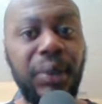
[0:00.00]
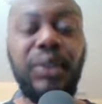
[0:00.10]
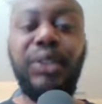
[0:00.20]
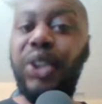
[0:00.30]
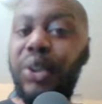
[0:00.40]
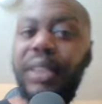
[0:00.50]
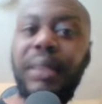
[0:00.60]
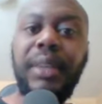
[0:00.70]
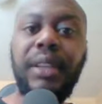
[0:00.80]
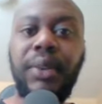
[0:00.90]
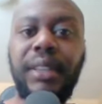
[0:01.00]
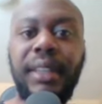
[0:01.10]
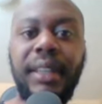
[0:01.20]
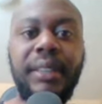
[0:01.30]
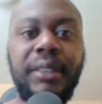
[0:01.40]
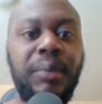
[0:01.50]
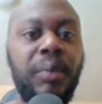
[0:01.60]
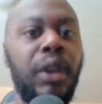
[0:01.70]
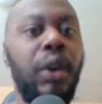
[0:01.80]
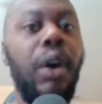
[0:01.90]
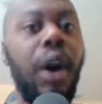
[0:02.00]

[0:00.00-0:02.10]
Do you think Bitcoin dead? Or